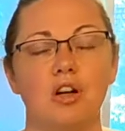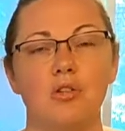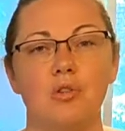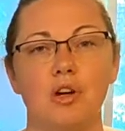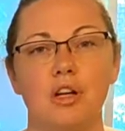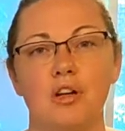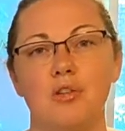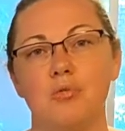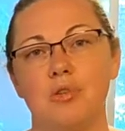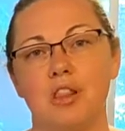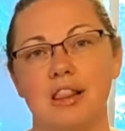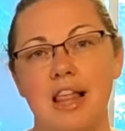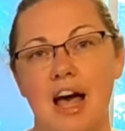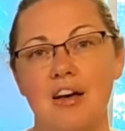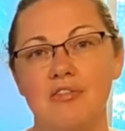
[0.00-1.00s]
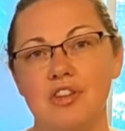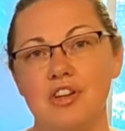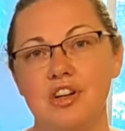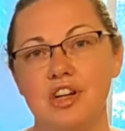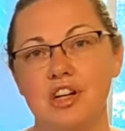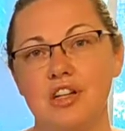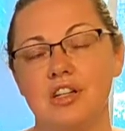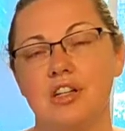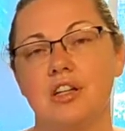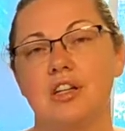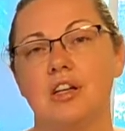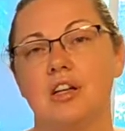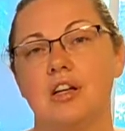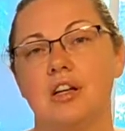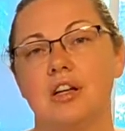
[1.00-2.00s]
oil with lavender,
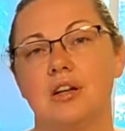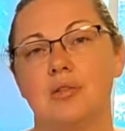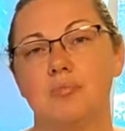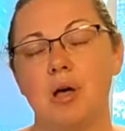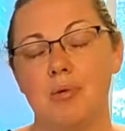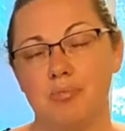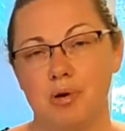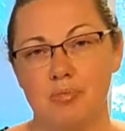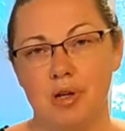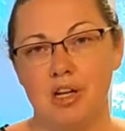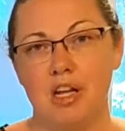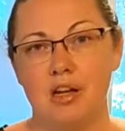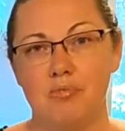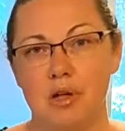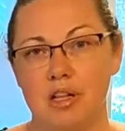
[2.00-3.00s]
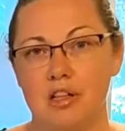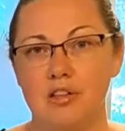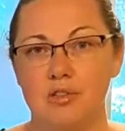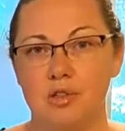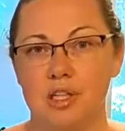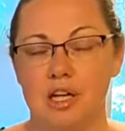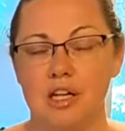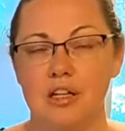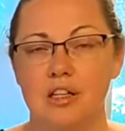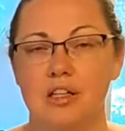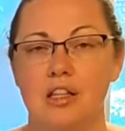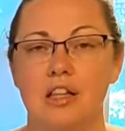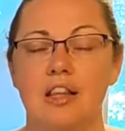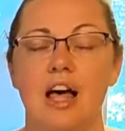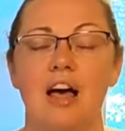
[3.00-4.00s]
peppermint, and melaleuca.
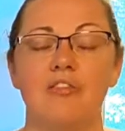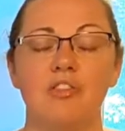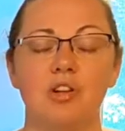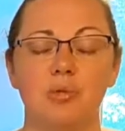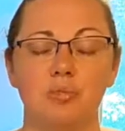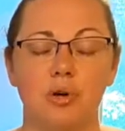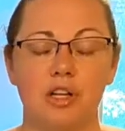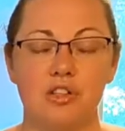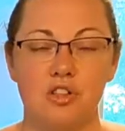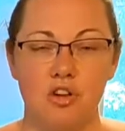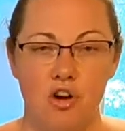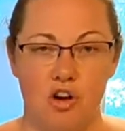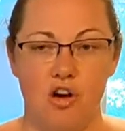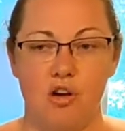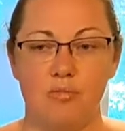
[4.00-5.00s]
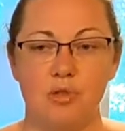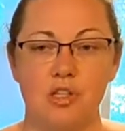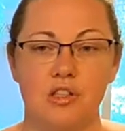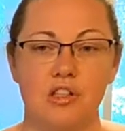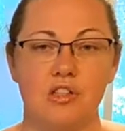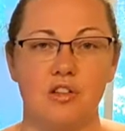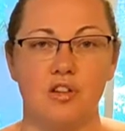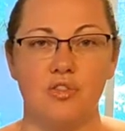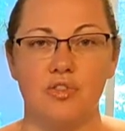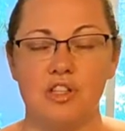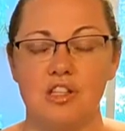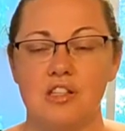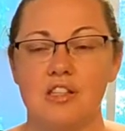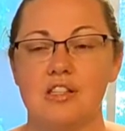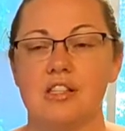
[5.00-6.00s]
The lavender brings calm to the surface
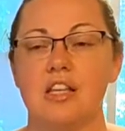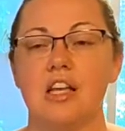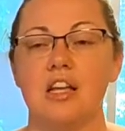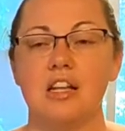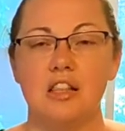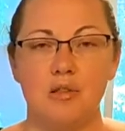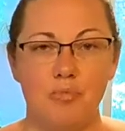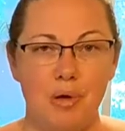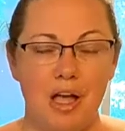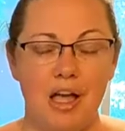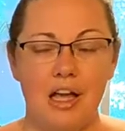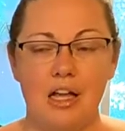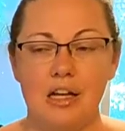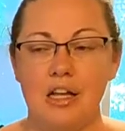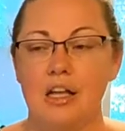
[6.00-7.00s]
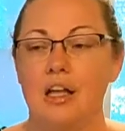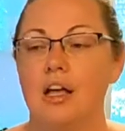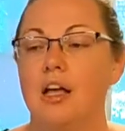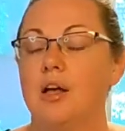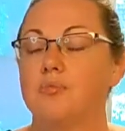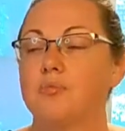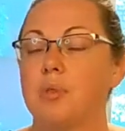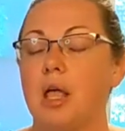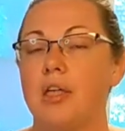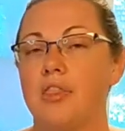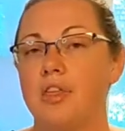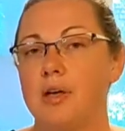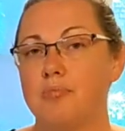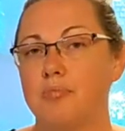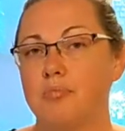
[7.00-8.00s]
of the skin and the pain.
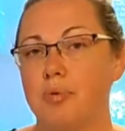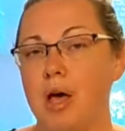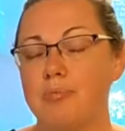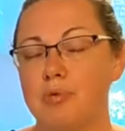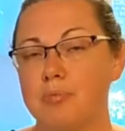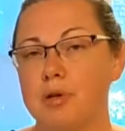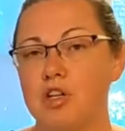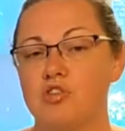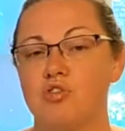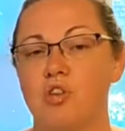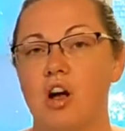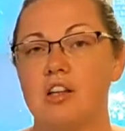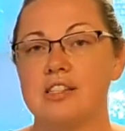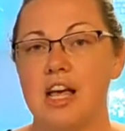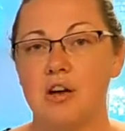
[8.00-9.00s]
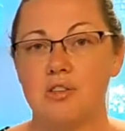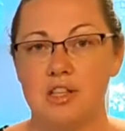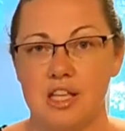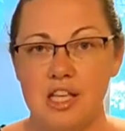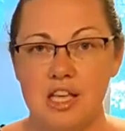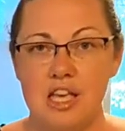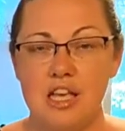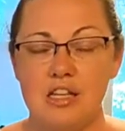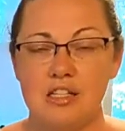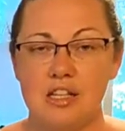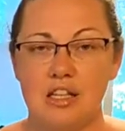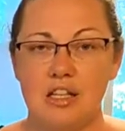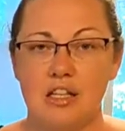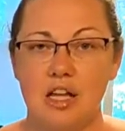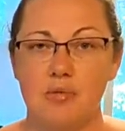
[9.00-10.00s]
The peppermint draws out the heat
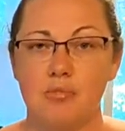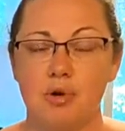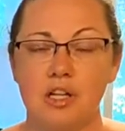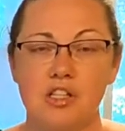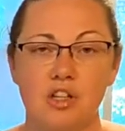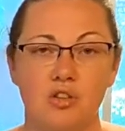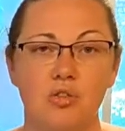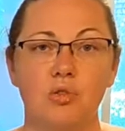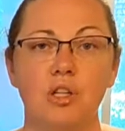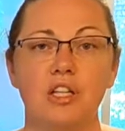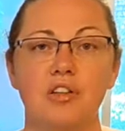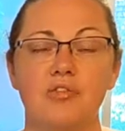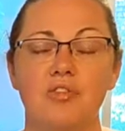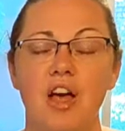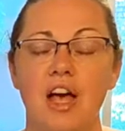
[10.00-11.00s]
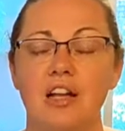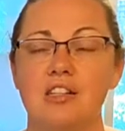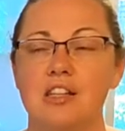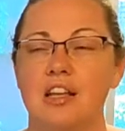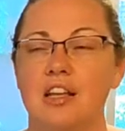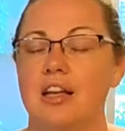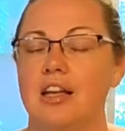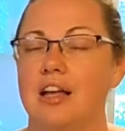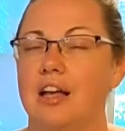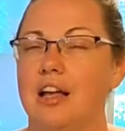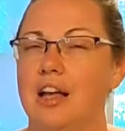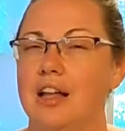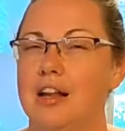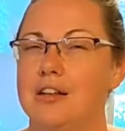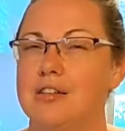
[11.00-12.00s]
and brings a cooling effect.
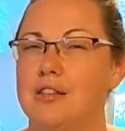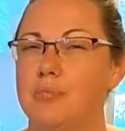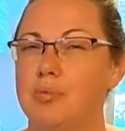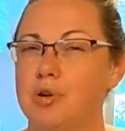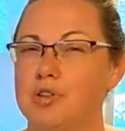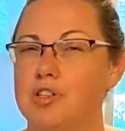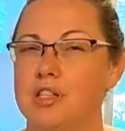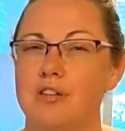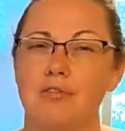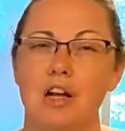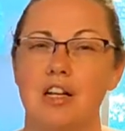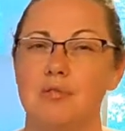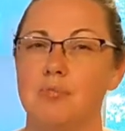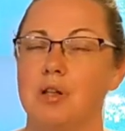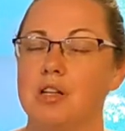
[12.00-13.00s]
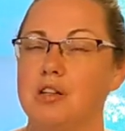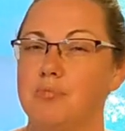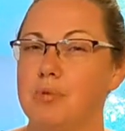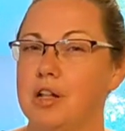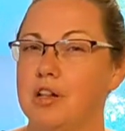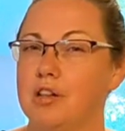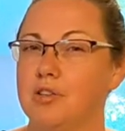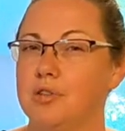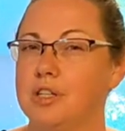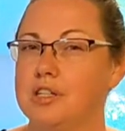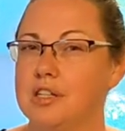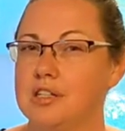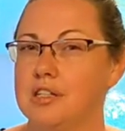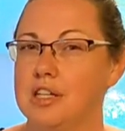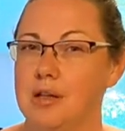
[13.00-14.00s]
And the person that recommended melaleuca
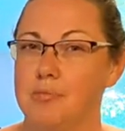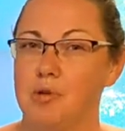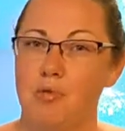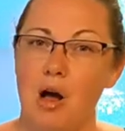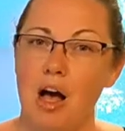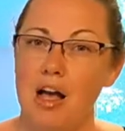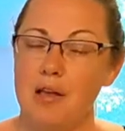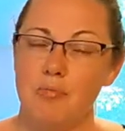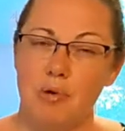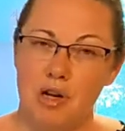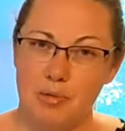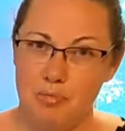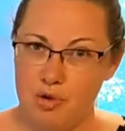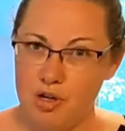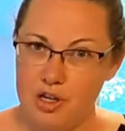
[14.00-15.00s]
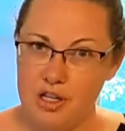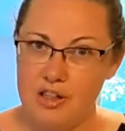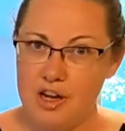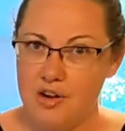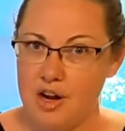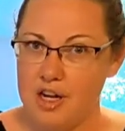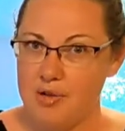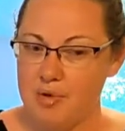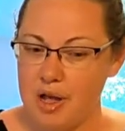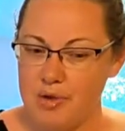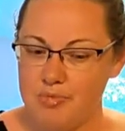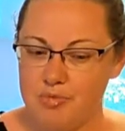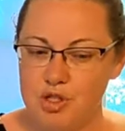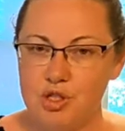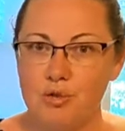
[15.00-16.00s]
didn't tell me why, but I put it in there anyway.
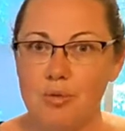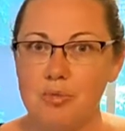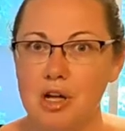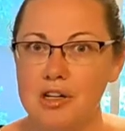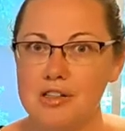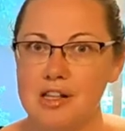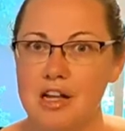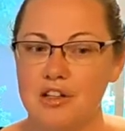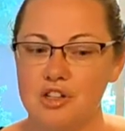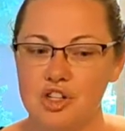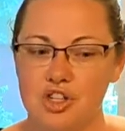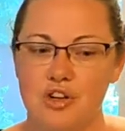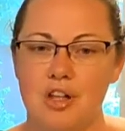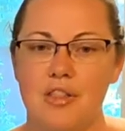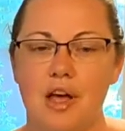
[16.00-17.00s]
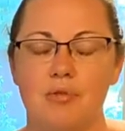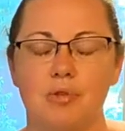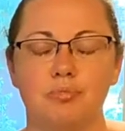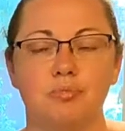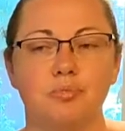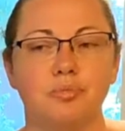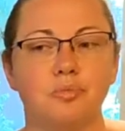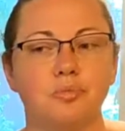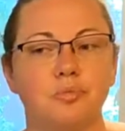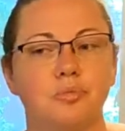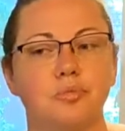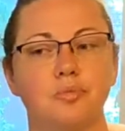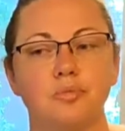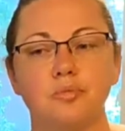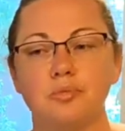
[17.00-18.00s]
So I'm not exactly sure on that one.
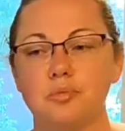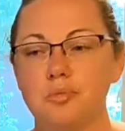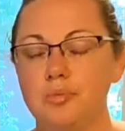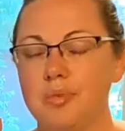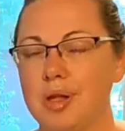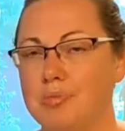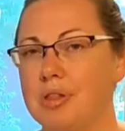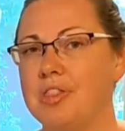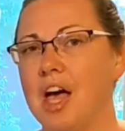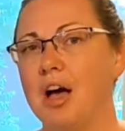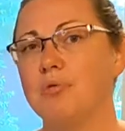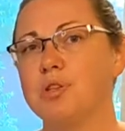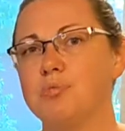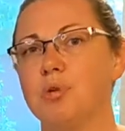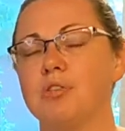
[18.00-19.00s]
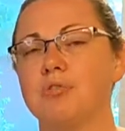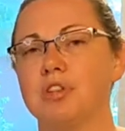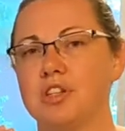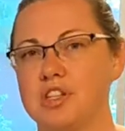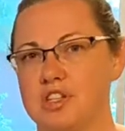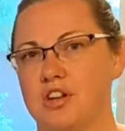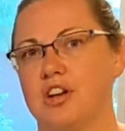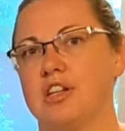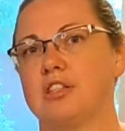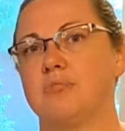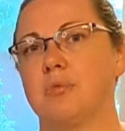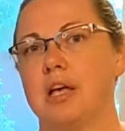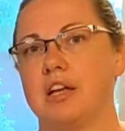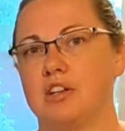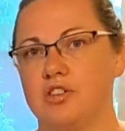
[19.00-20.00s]
But that was what really started to
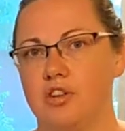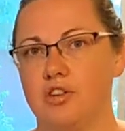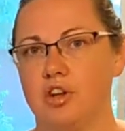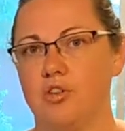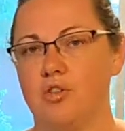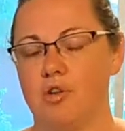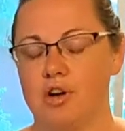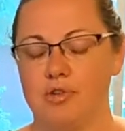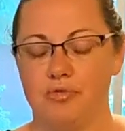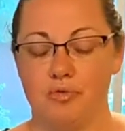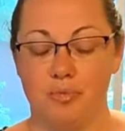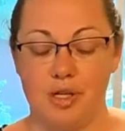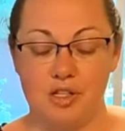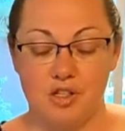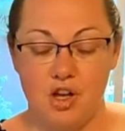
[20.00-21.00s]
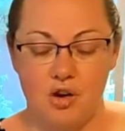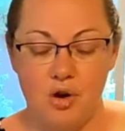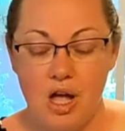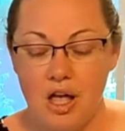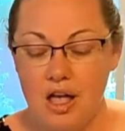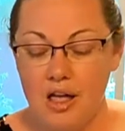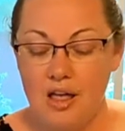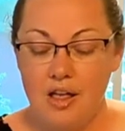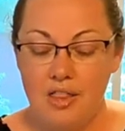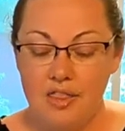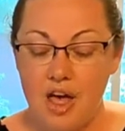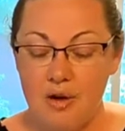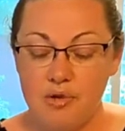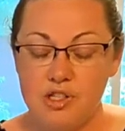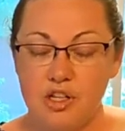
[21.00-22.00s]
make it turn the corner for me. So
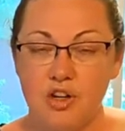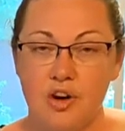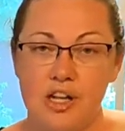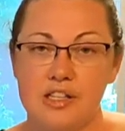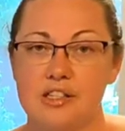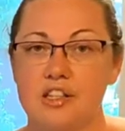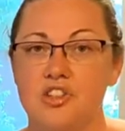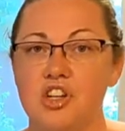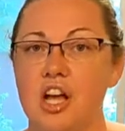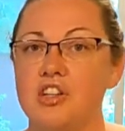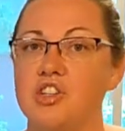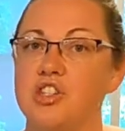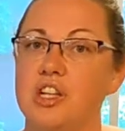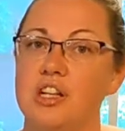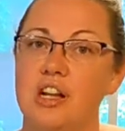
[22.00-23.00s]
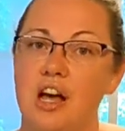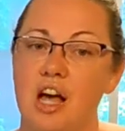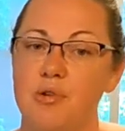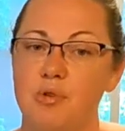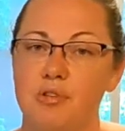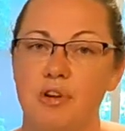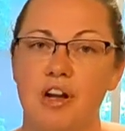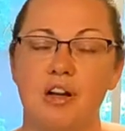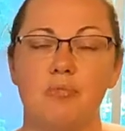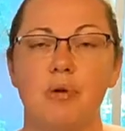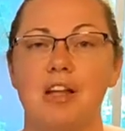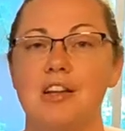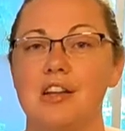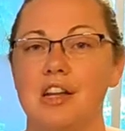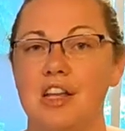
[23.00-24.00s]
that was a great suggestion. I would
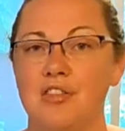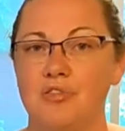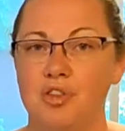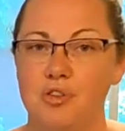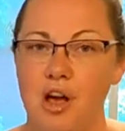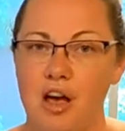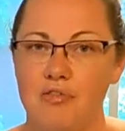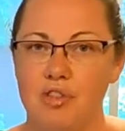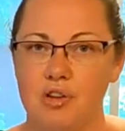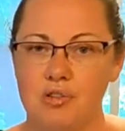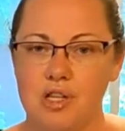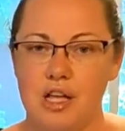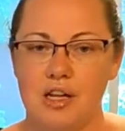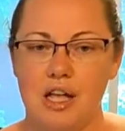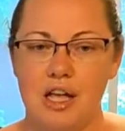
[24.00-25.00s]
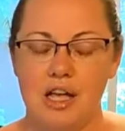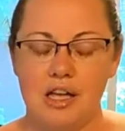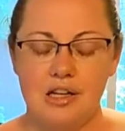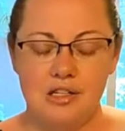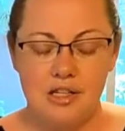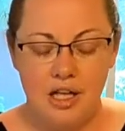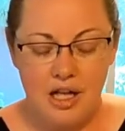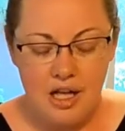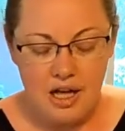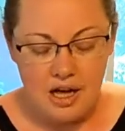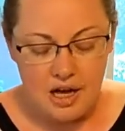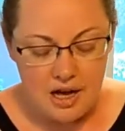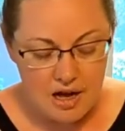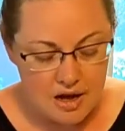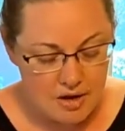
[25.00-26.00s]
recommend it if you have those on hand.
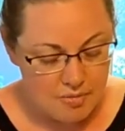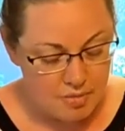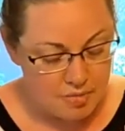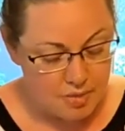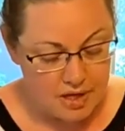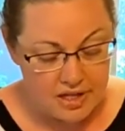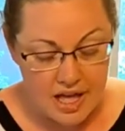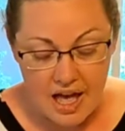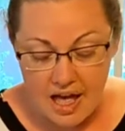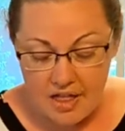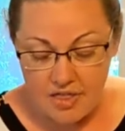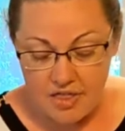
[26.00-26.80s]
But yeah,